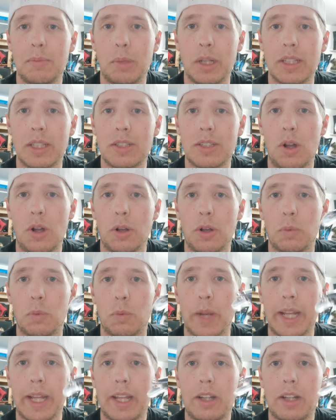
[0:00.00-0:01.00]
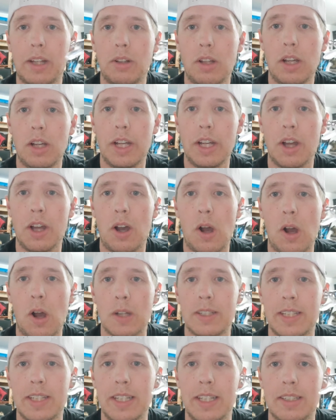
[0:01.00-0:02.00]
but it's called a Rick Clun
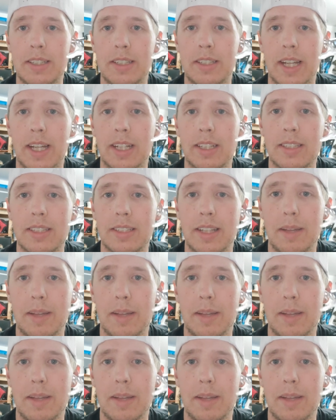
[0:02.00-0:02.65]
RC Sticks.